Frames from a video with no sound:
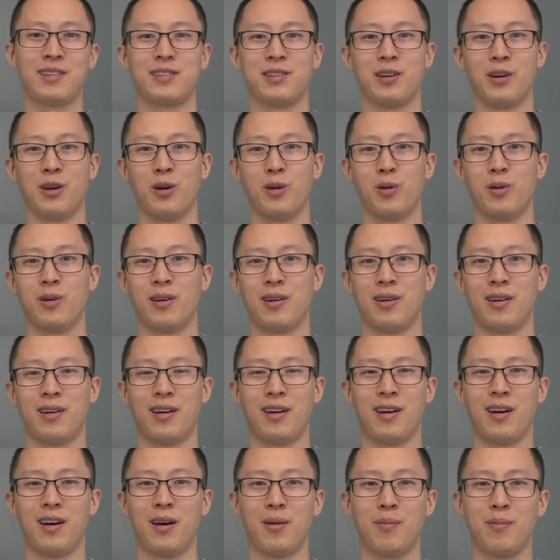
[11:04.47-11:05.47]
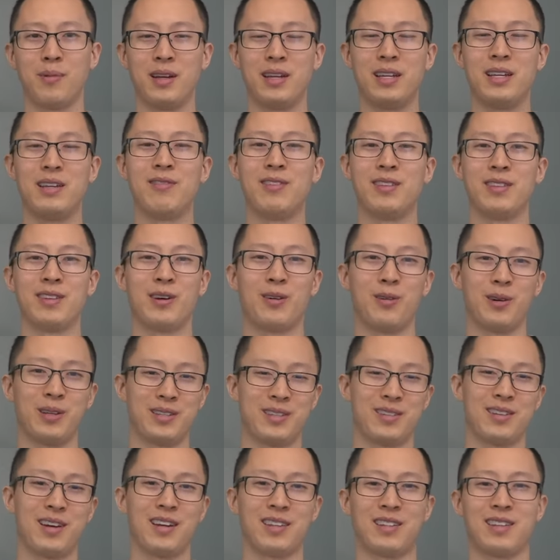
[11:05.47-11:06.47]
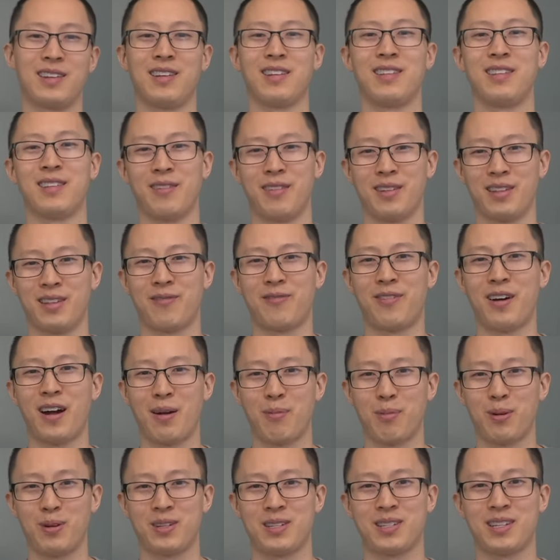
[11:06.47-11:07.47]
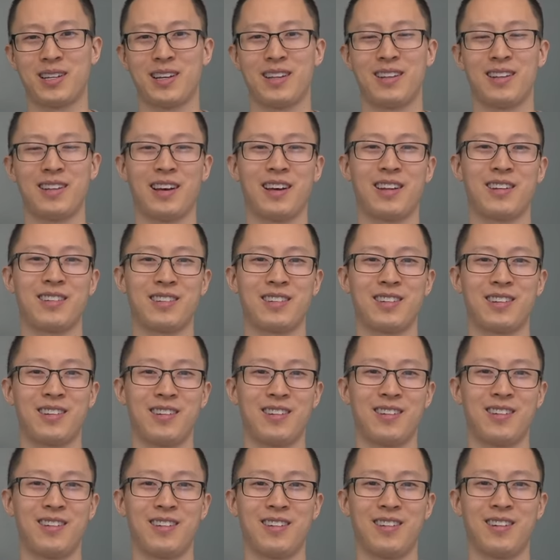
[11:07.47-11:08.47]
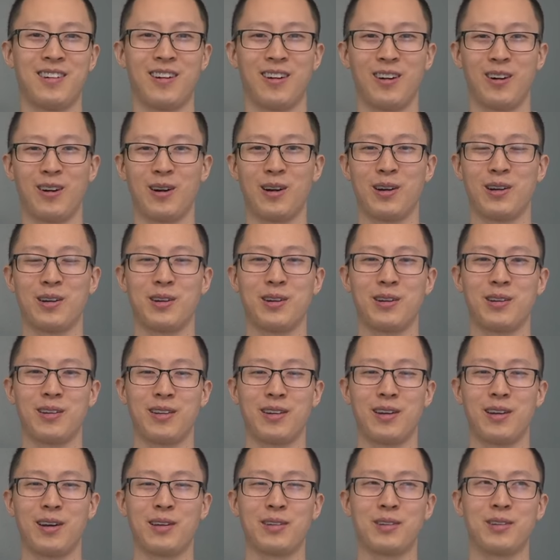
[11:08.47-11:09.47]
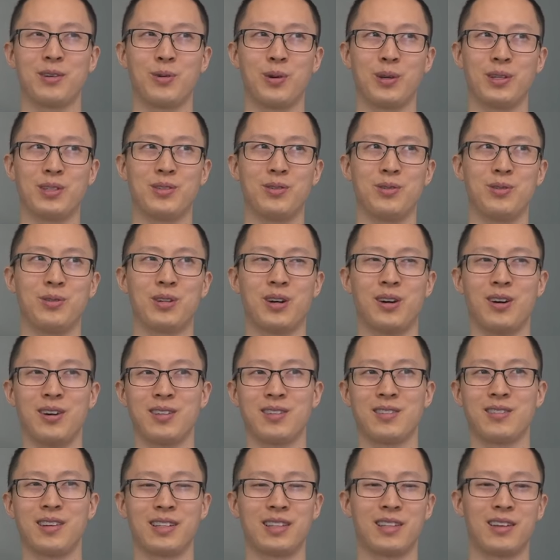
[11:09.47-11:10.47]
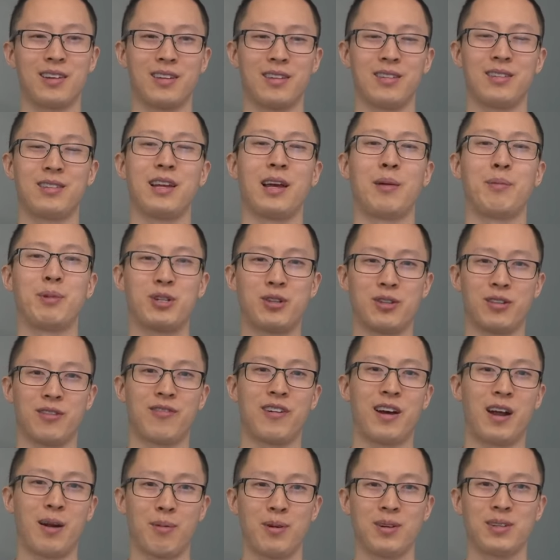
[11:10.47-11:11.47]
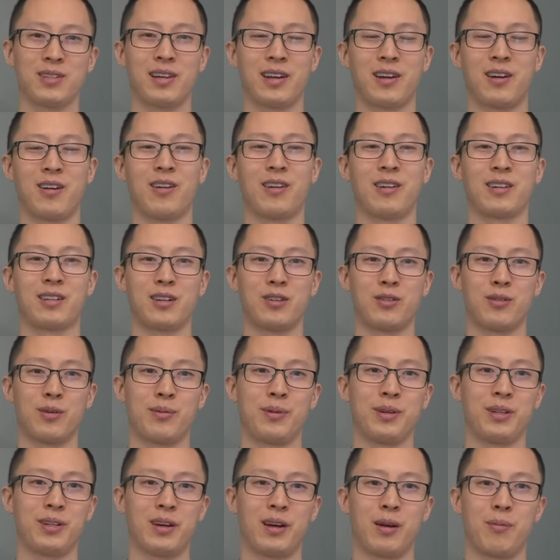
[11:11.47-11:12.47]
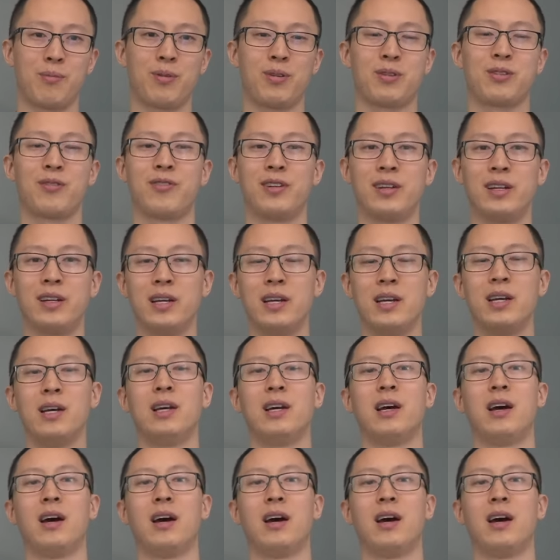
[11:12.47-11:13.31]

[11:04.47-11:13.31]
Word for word: So um, even though it's not the, the fibers that are uh, going to cause like damage to the fibers that are contributing to hypertrophy.